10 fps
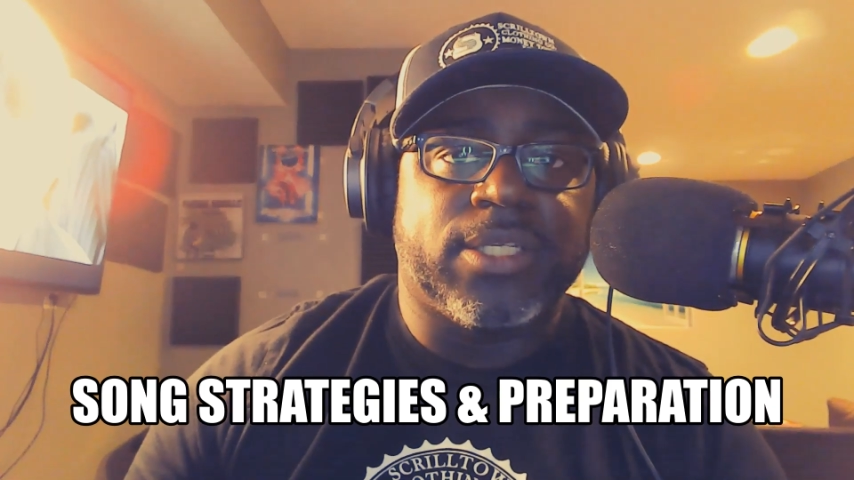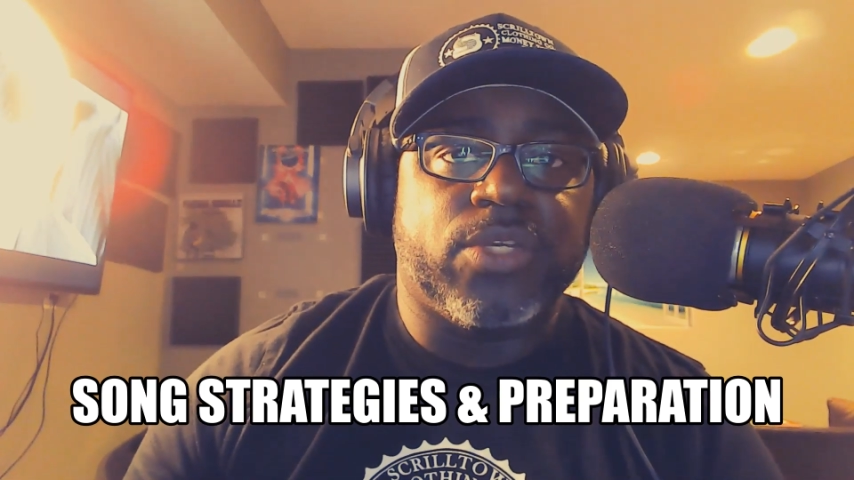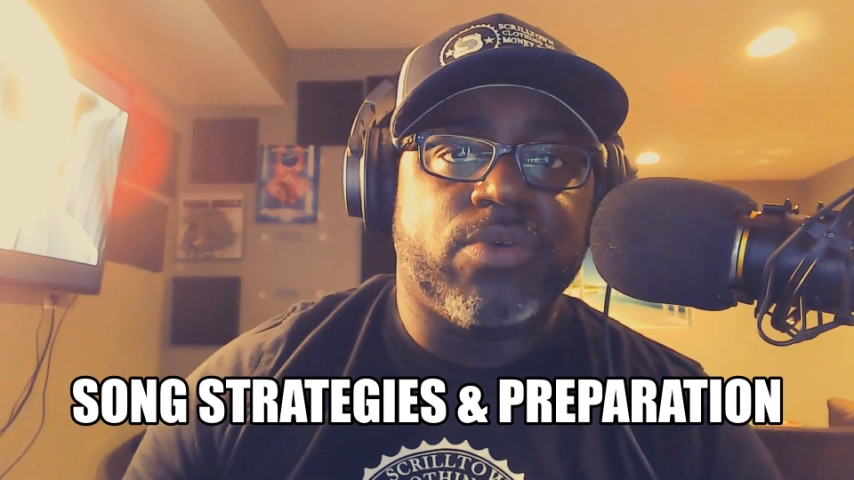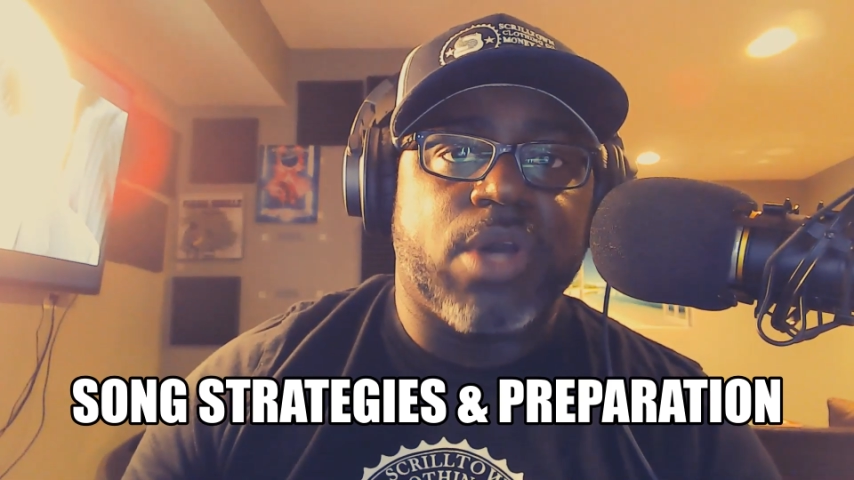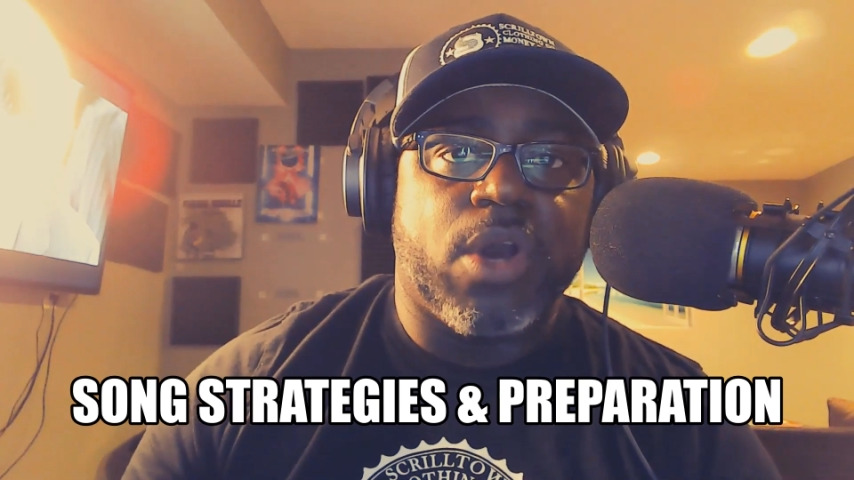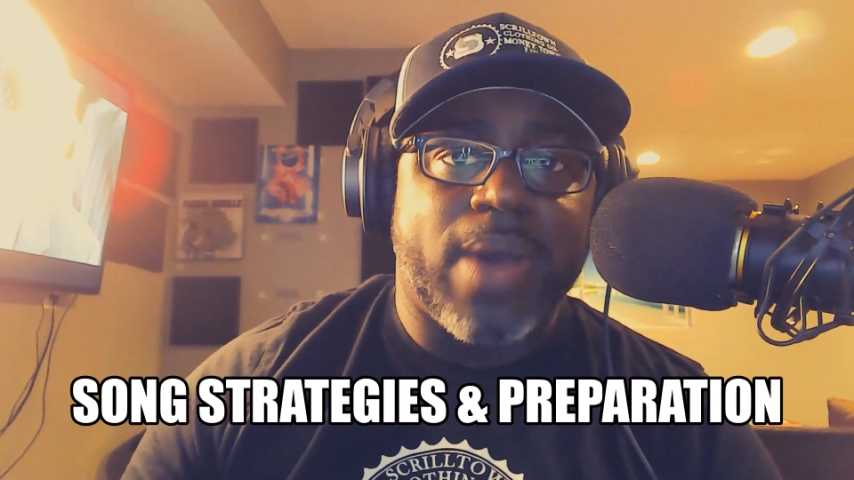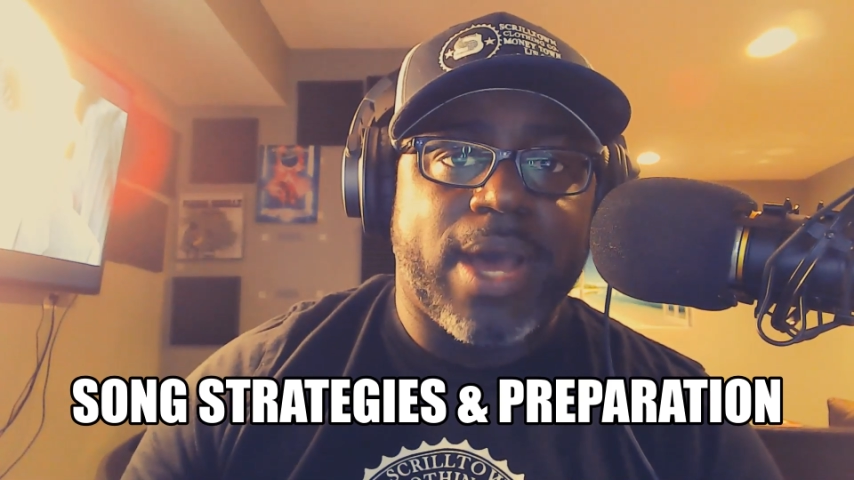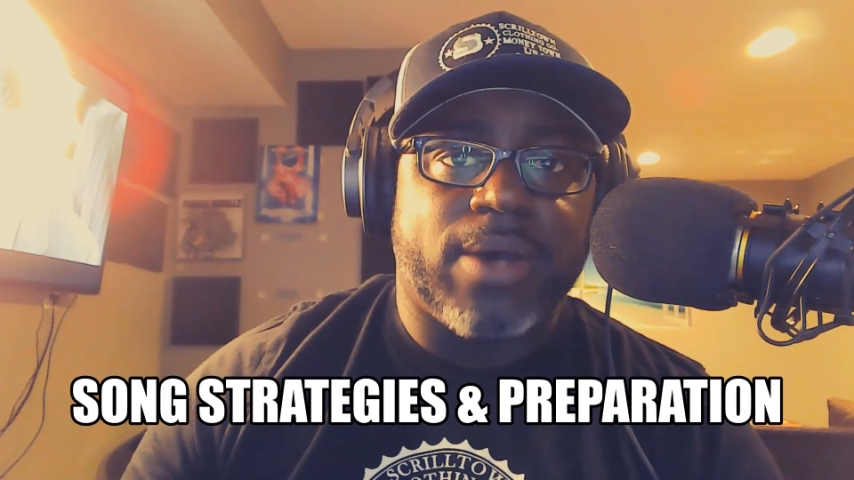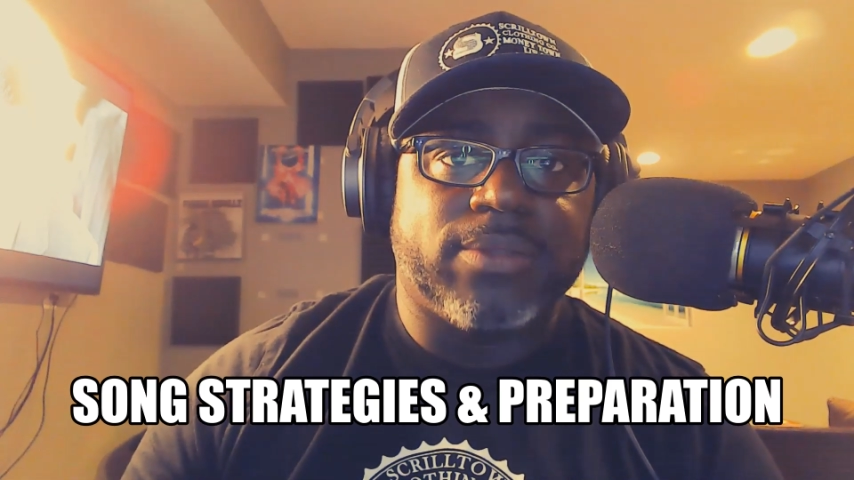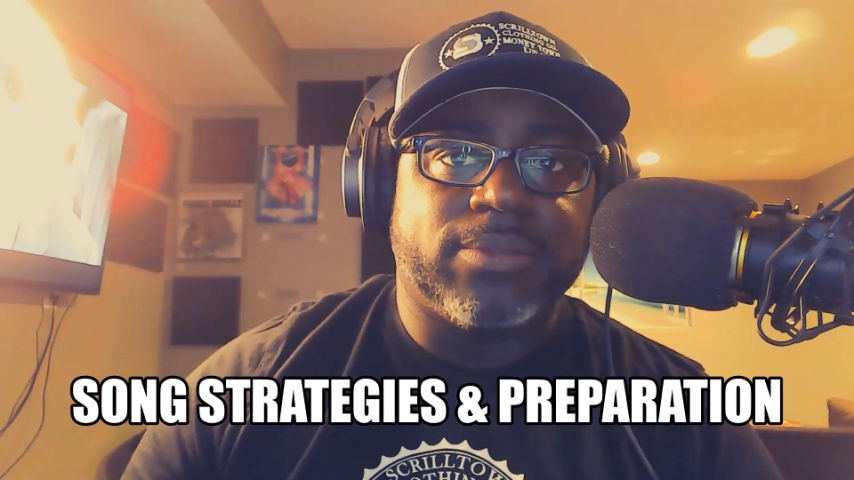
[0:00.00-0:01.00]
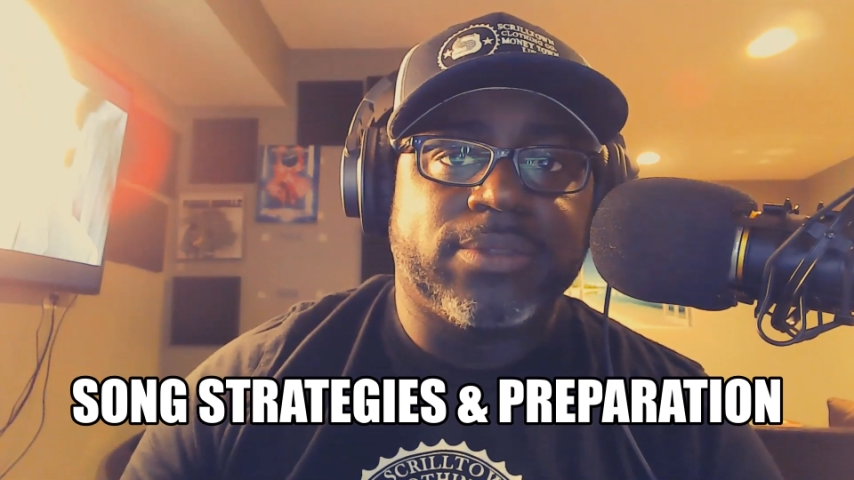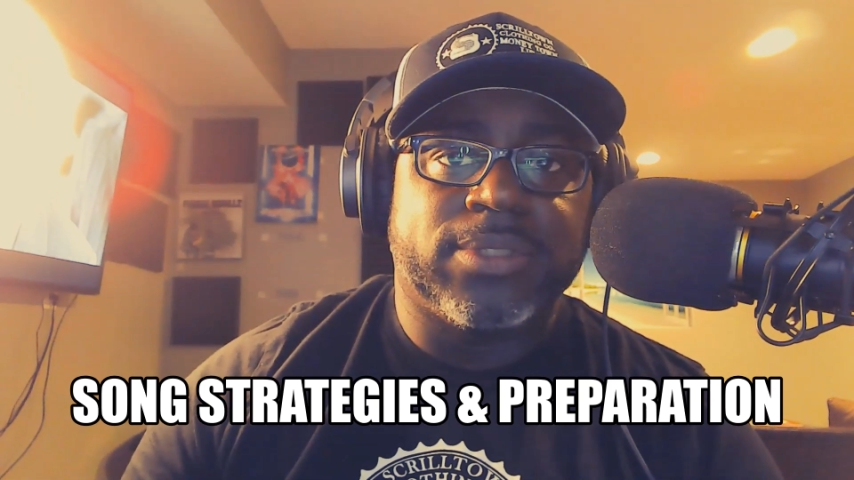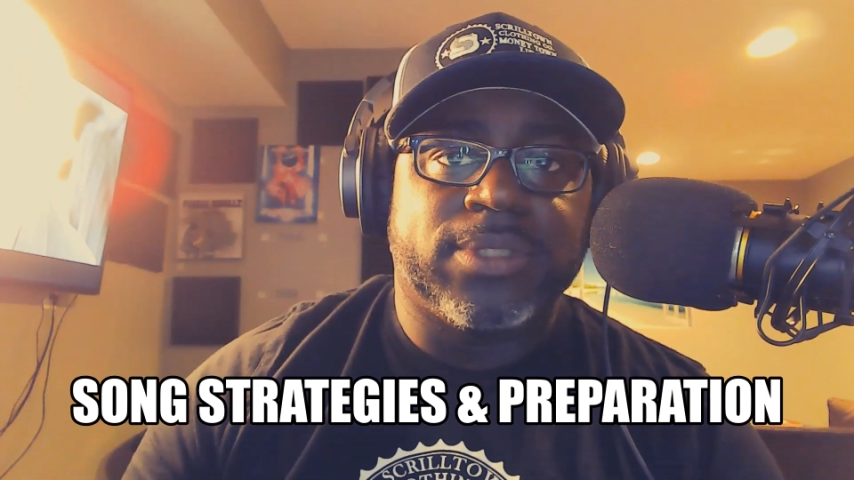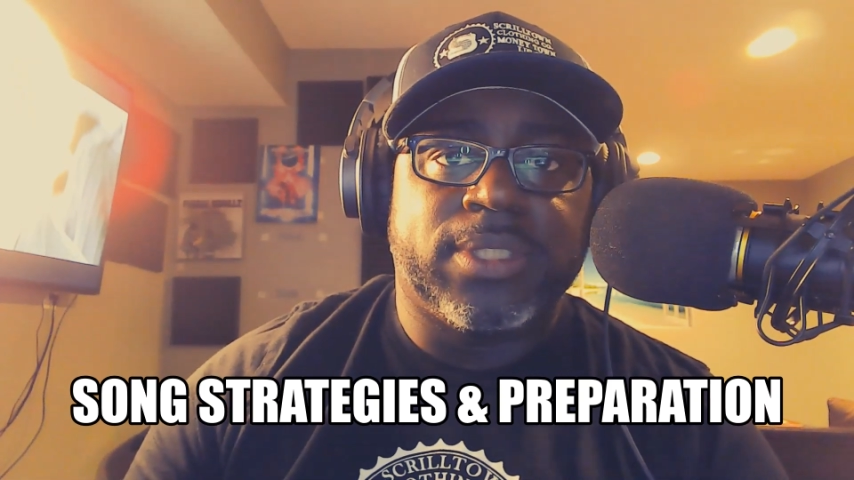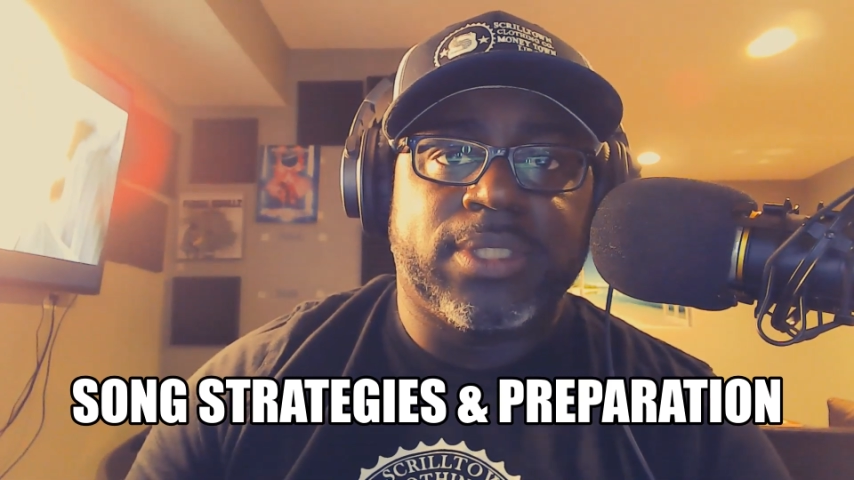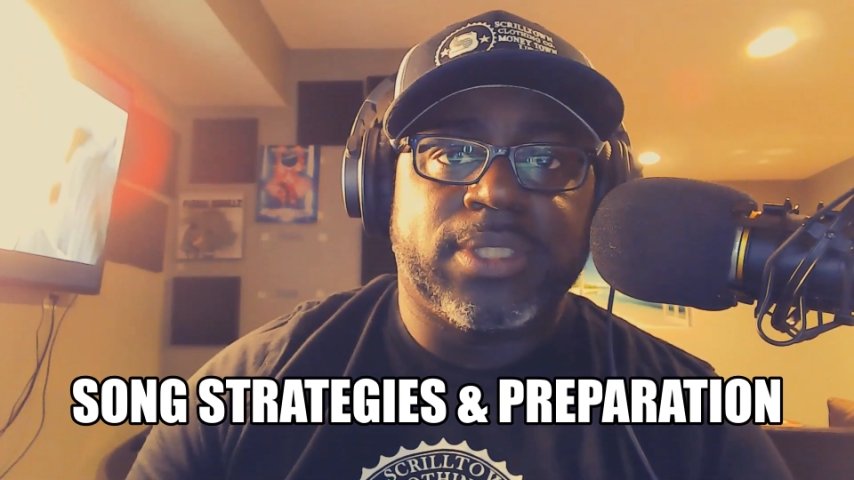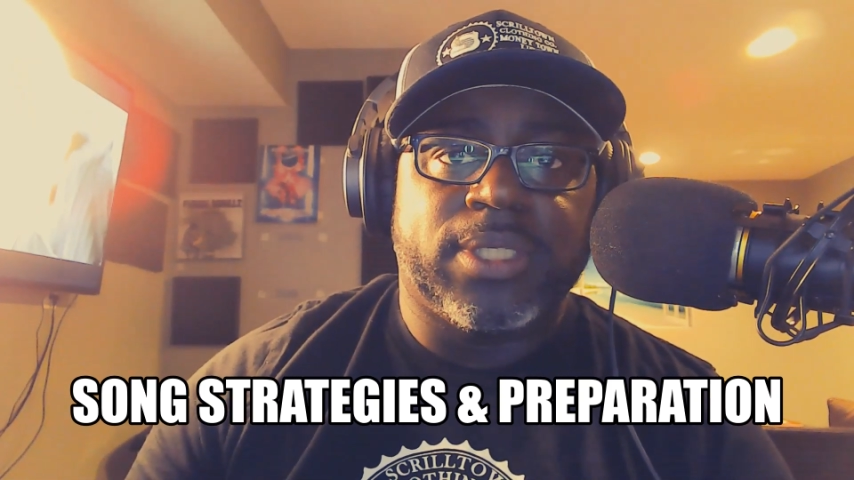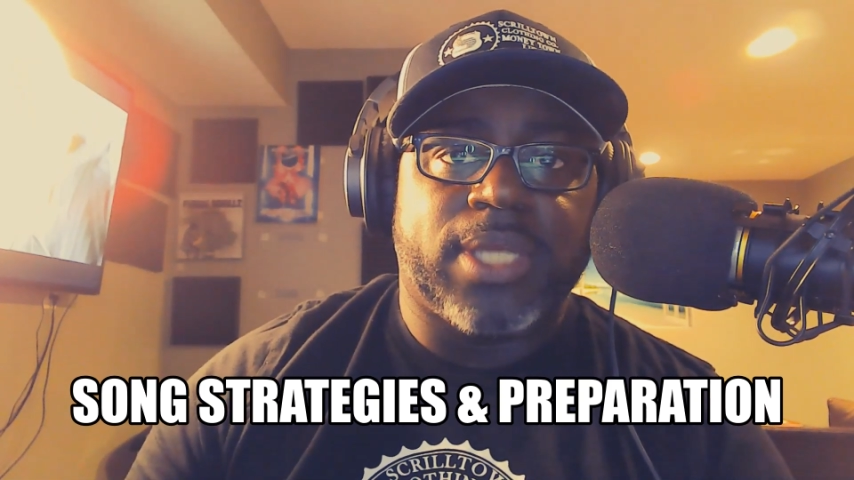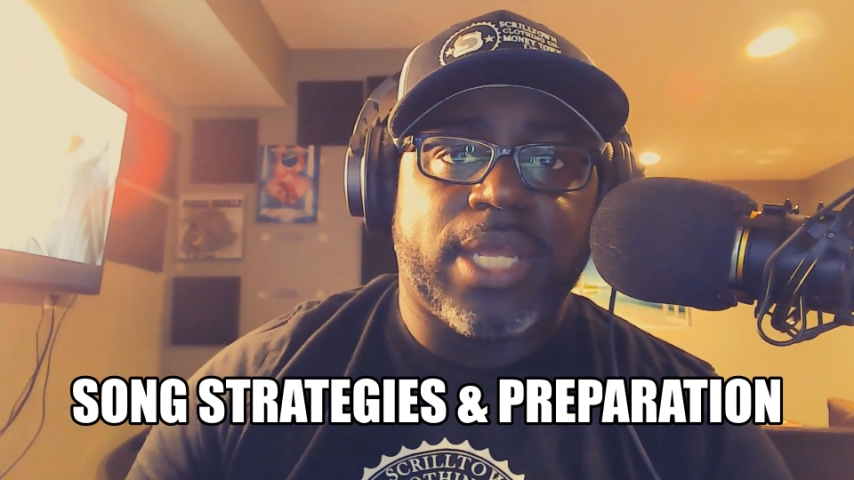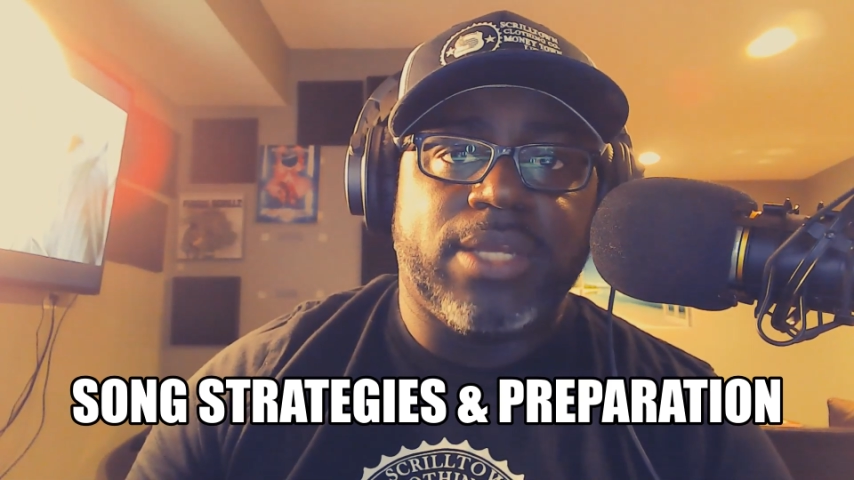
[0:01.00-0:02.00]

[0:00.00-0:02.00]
you go out and